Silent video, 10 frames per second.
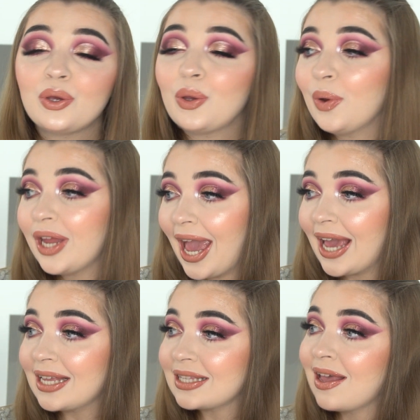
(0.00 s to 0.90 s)

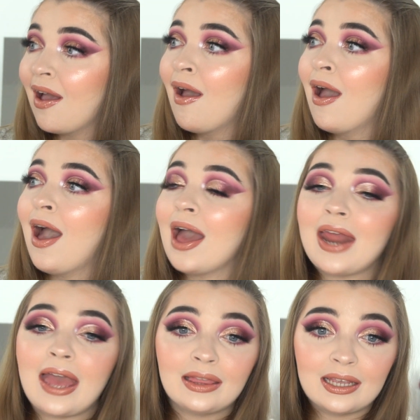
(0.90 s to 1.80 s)
create an
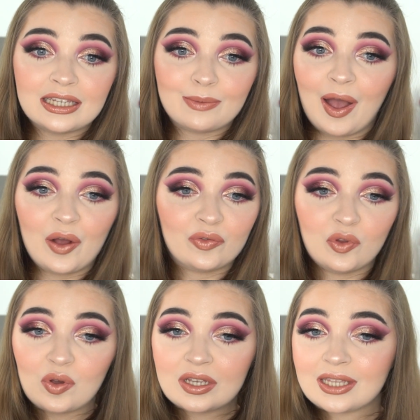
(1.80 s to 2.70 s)
endless amount of
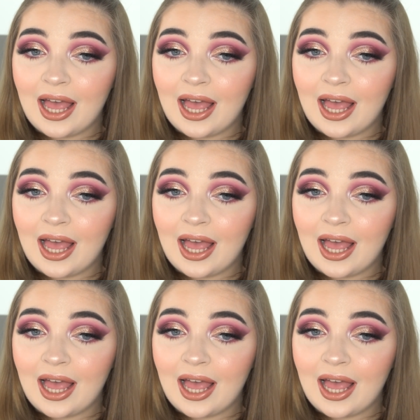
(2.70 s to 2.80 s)
looks.